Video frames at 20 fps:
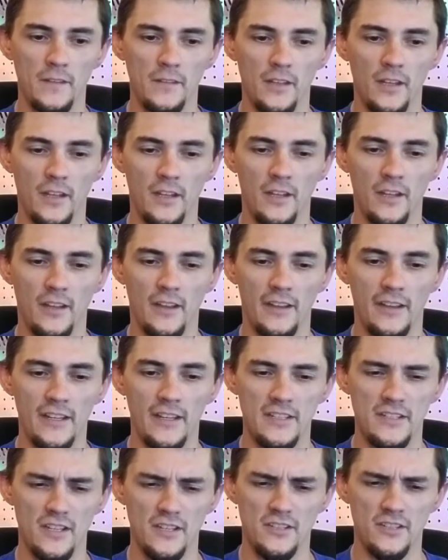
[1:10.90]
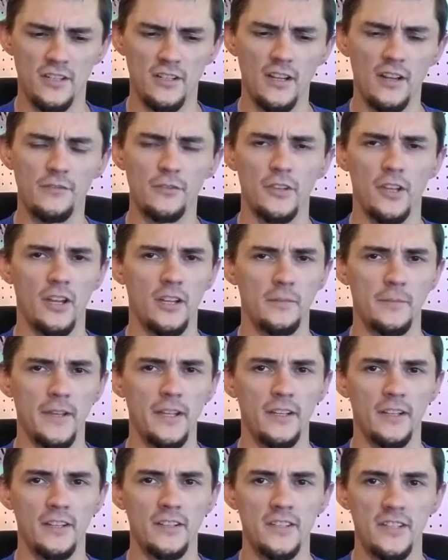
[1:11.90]
I guess starting off with the
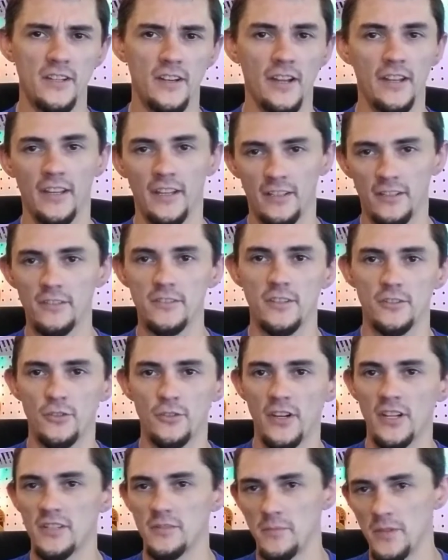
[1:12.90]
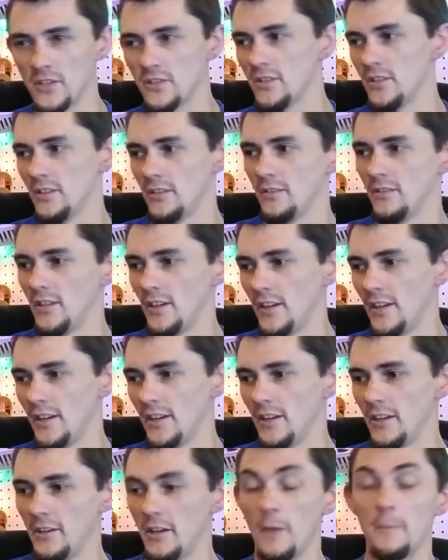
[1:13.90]
automatics here, I know it's a transmission,
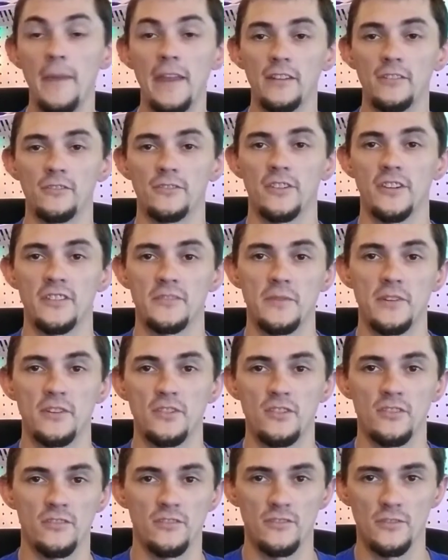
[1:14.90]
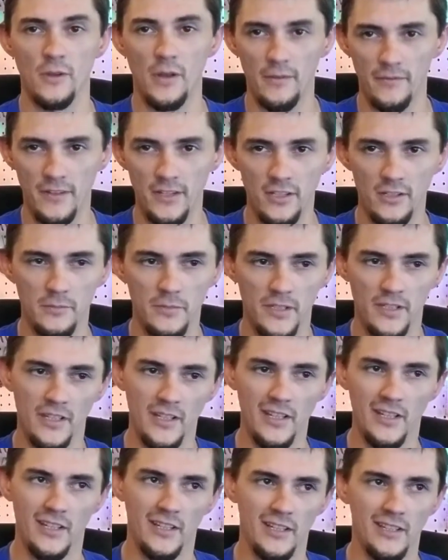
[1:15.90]
a manual transmission swap video, but
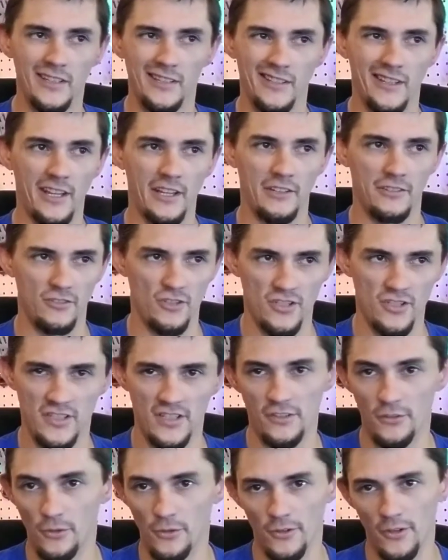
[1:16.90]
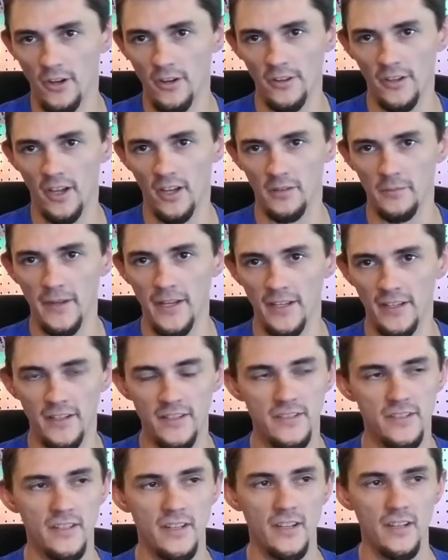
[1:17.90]
can't just ignore all the
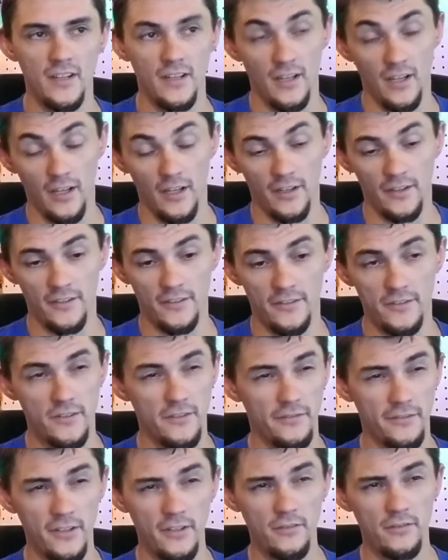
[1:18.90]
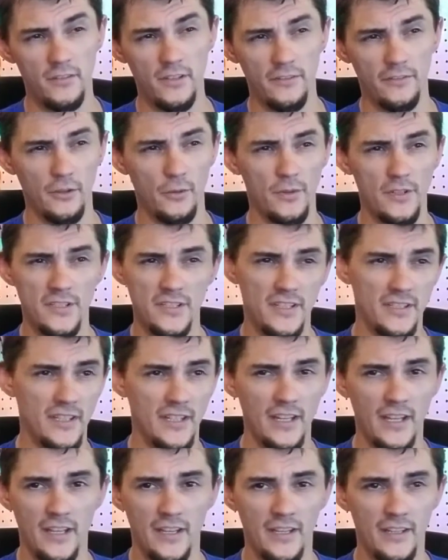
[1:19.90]
automatics. There's a few different ones that they
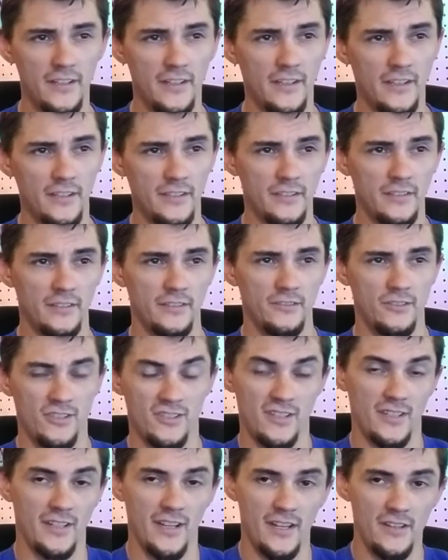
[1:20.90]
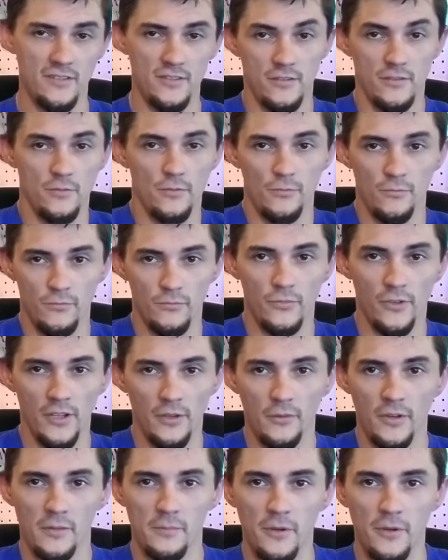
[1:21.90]
had, just in case you do really want to